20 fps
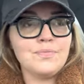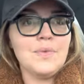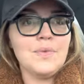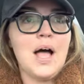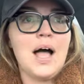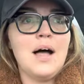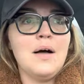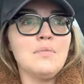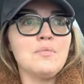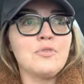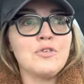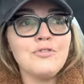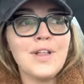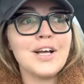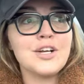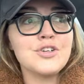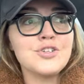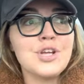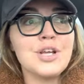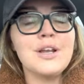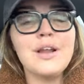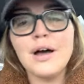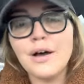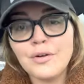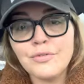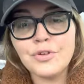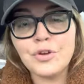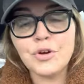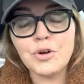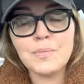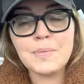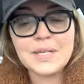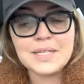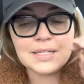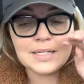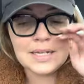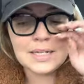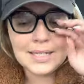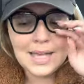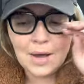um, reflection of your
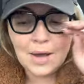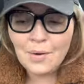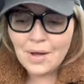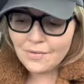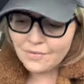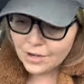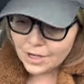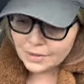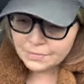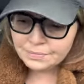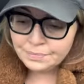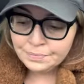business. However,